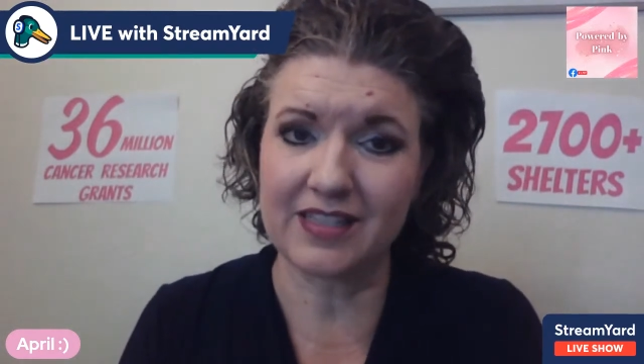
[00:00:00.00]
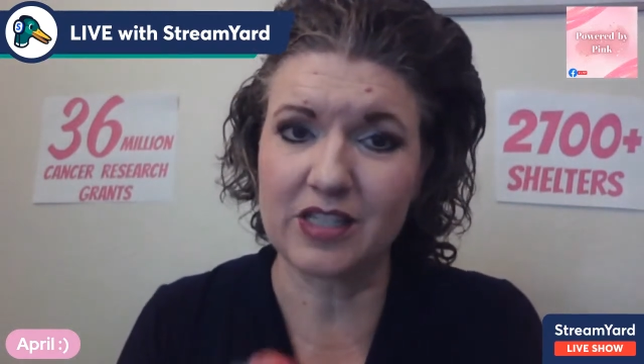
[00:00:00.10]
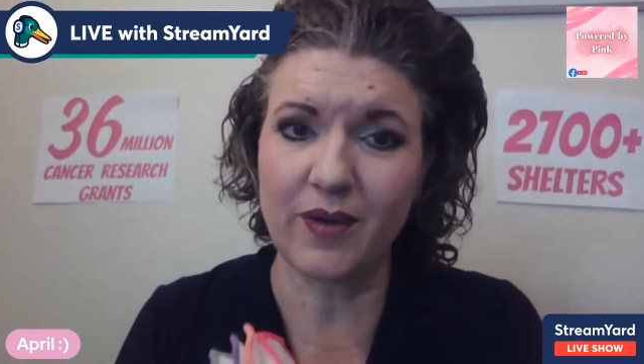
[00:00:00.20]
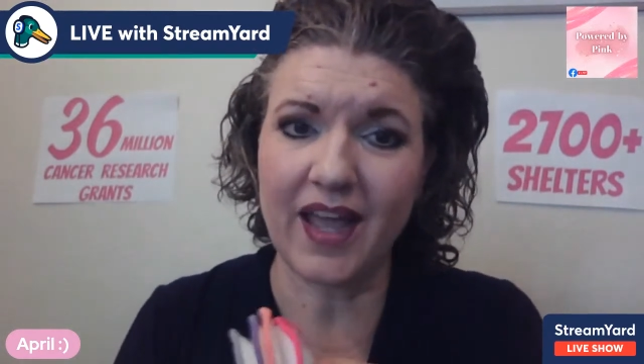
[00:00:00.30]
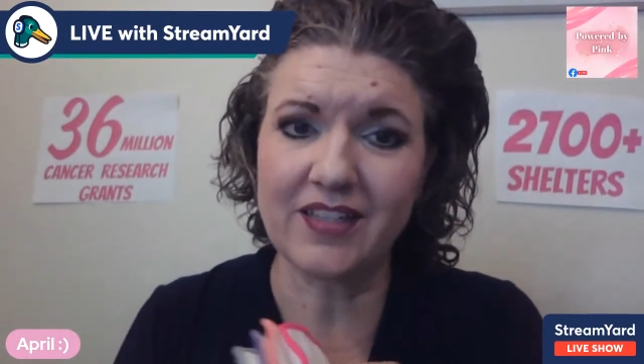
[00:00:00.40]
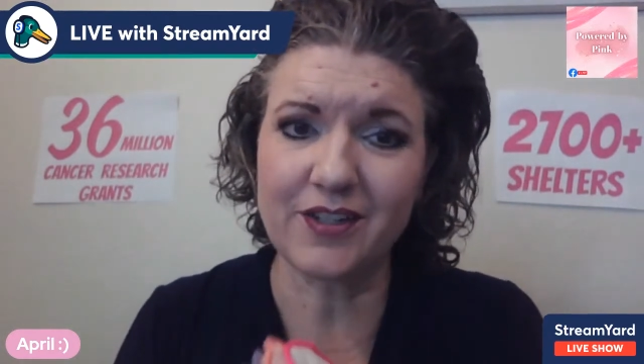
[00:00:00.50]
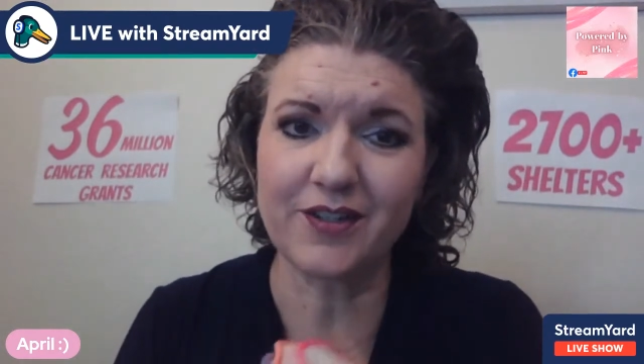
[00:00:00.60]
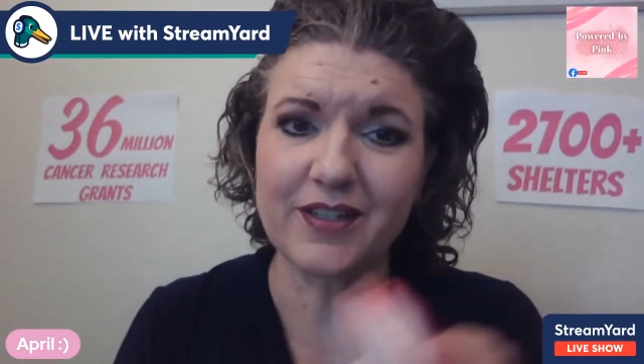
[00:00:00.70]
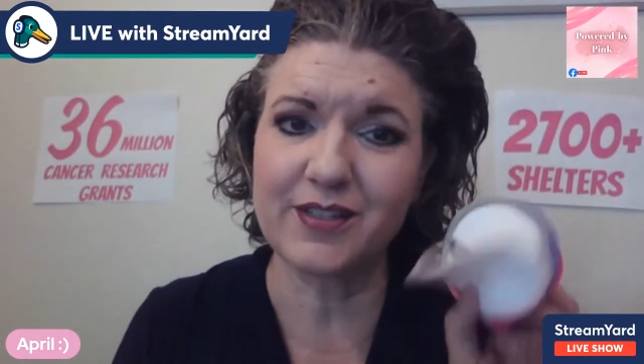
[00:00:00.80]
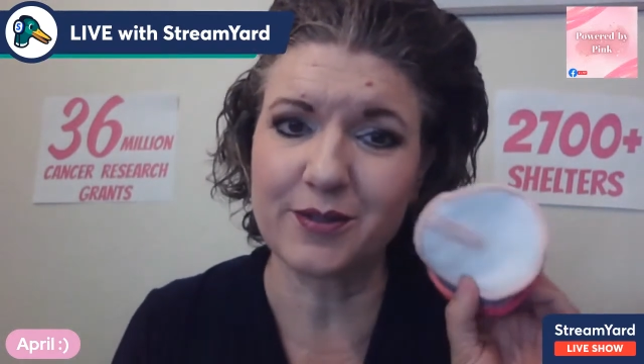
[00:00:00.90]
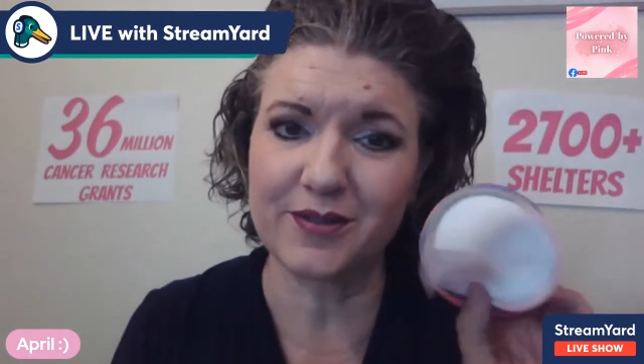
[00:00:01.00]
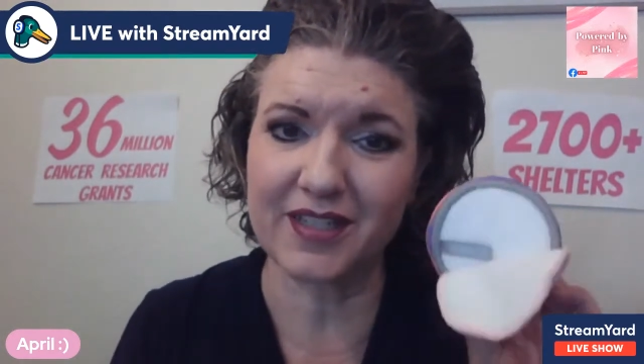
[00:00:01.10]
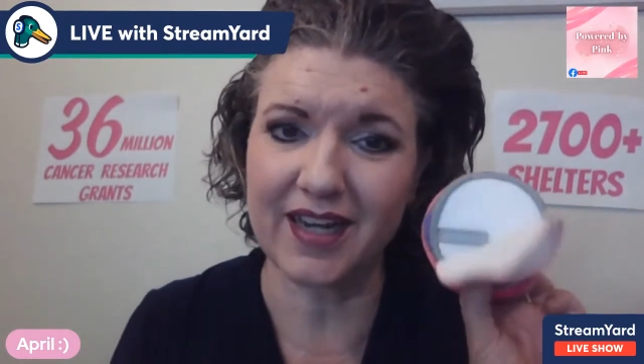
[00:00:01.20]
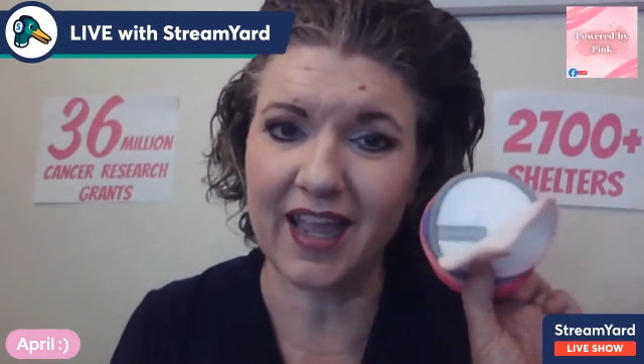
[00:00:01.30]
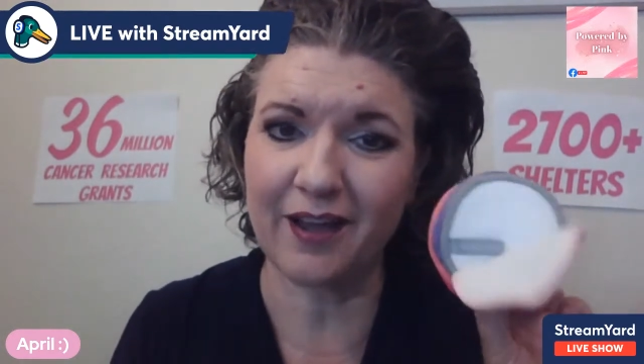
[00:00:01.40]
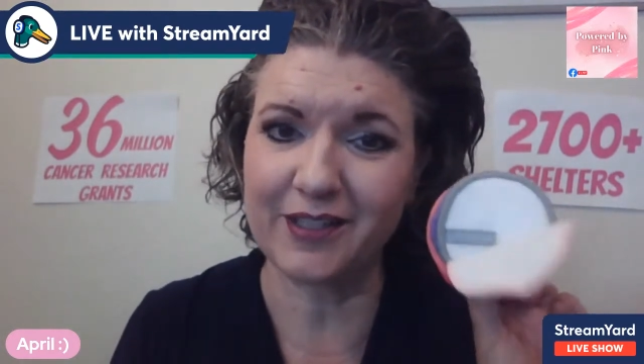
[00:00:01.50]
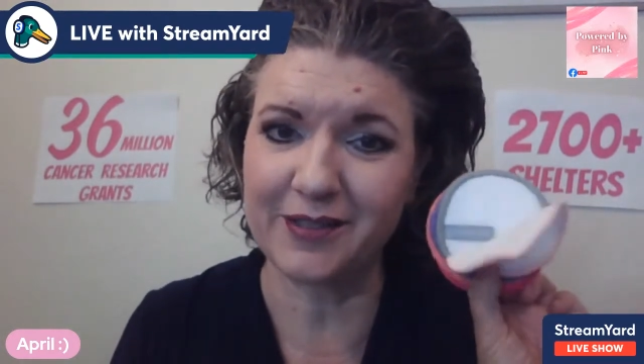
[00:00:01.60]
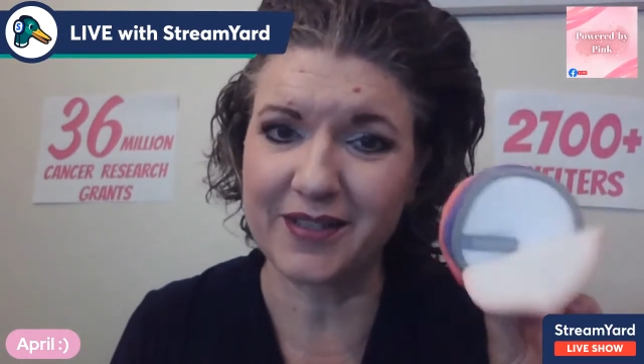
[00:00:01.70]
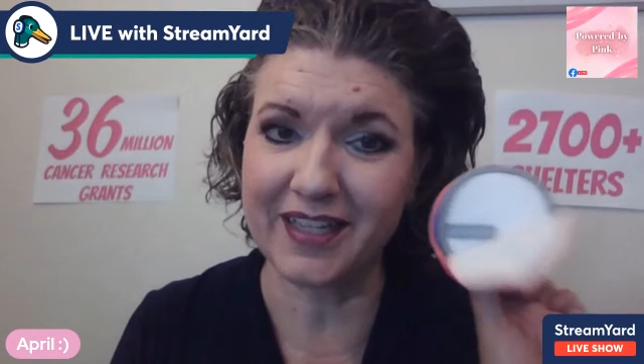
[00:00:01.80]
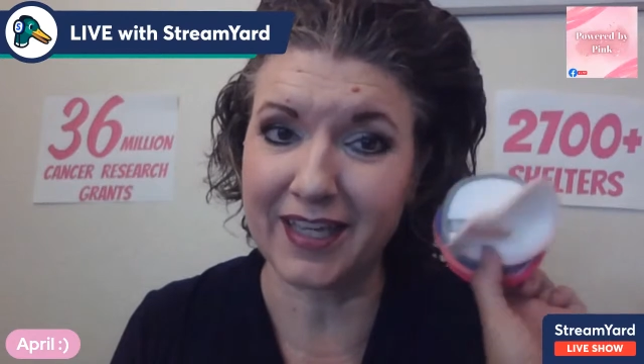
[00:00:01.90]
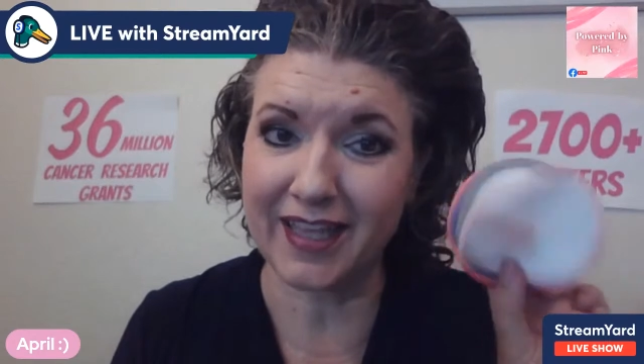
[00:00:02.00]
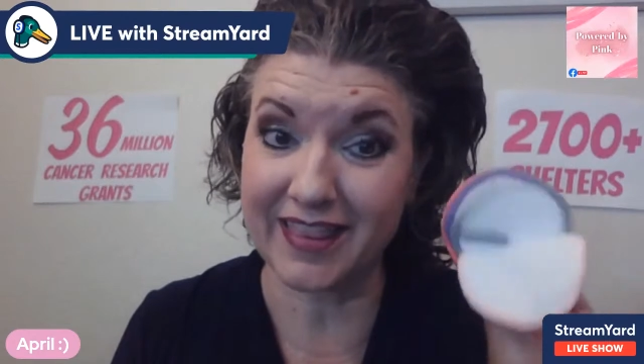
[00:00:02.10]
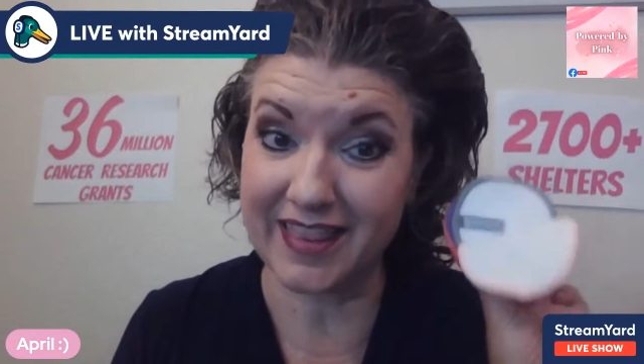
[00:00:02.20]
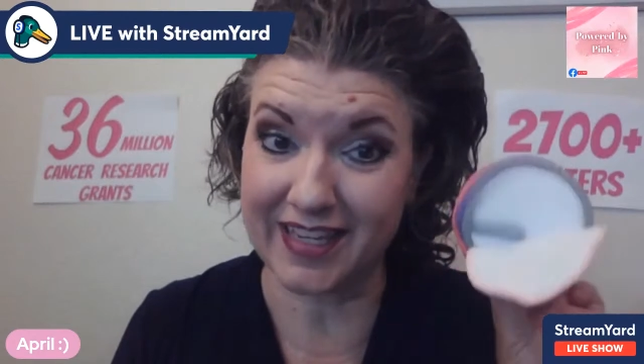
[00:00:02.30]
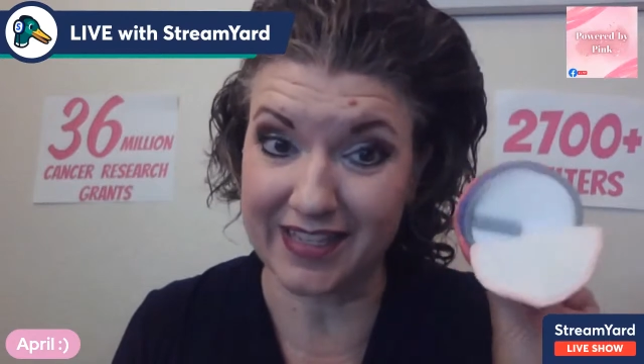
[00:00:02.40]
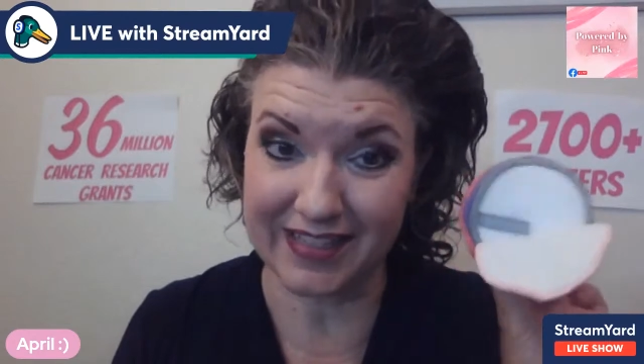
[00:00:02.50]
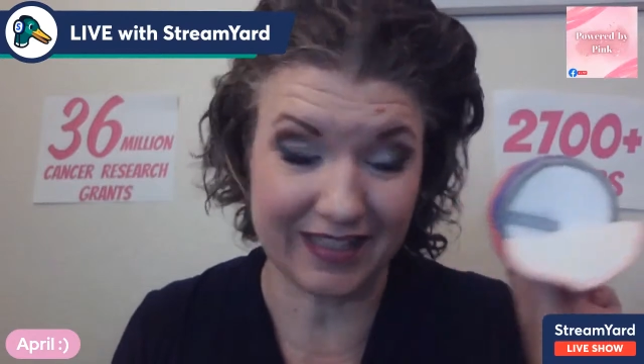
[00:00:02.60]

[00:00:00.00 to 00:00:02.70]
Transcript: So ask your consultant how you can get these.